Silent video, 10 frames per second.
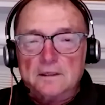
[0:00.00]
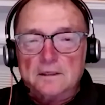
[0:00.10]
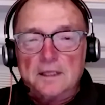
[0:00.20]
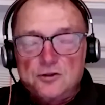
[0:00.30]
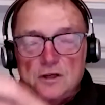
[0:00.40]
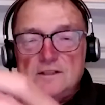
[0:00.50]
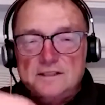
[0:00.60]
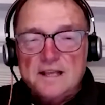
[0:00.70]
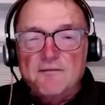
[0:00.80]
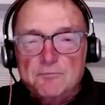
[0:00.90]
then
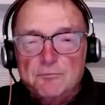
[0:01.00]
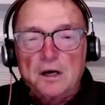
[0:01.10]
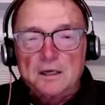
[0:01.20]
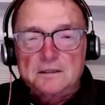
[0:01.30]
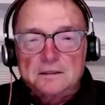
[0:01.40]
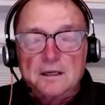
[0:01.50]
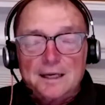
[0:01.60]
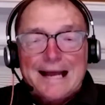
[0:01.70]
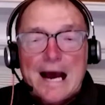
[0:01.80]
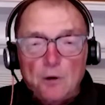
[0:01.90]
just $7
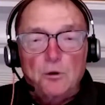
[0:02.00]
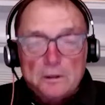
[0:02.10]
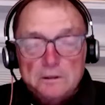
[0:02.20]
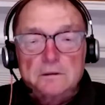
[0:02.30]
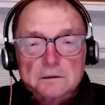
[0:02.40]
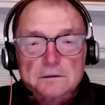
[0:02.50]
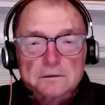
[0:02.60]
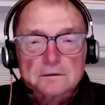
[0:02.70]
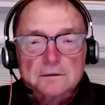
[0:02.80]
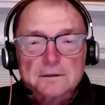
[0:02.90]
an hour
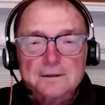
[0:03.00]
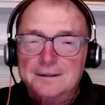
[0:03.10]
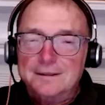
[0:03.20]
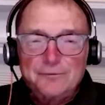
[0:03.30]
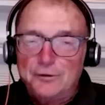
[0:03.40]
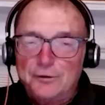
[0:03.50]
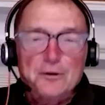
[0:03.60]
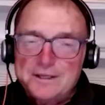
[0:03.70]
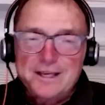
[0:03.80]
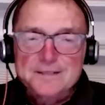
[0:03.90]
for
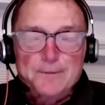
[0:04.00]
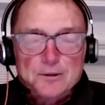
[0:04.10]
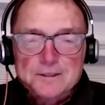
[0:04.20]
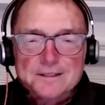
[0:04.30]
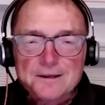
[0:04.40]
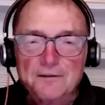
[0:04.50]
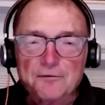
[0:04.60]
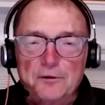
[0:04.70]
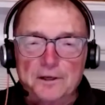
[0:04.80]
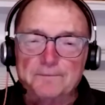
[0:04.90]
those gizmos and
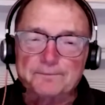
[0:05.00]
software.